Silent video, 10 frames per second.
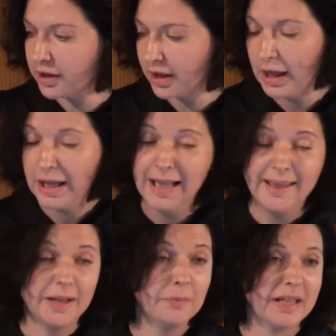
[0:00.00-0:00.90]
And
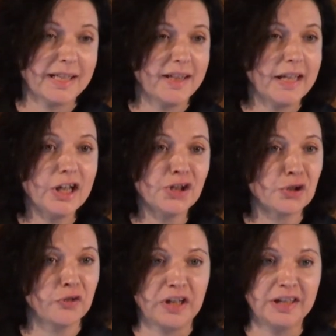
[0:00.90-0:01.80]
that means that the
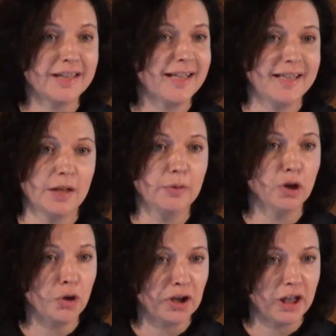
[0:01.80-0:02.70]
issues of identity and
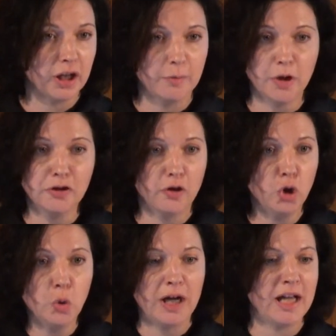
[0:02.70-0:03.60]
belonging about
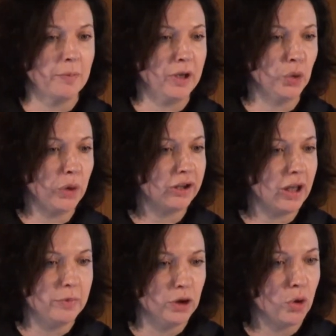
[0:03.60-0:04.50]
who I am and
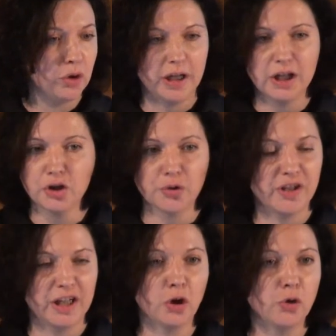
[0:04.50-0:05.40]
where I belong are
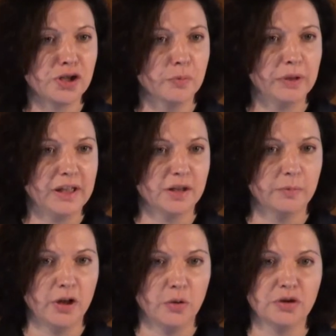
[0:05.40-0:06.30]
issues that I
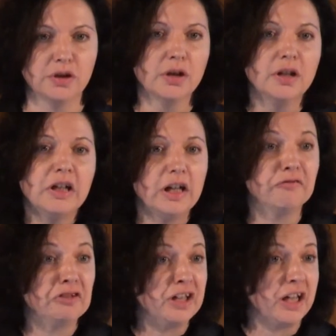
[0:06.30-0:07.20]
contemplate about
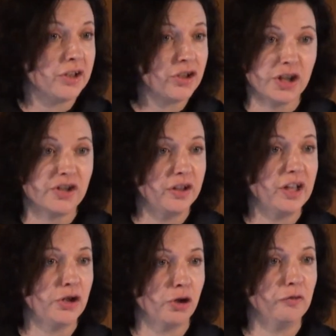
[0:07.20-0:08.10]
every day. It's just
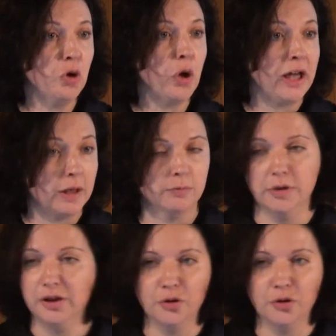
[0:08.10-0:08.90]
the nature of who I am.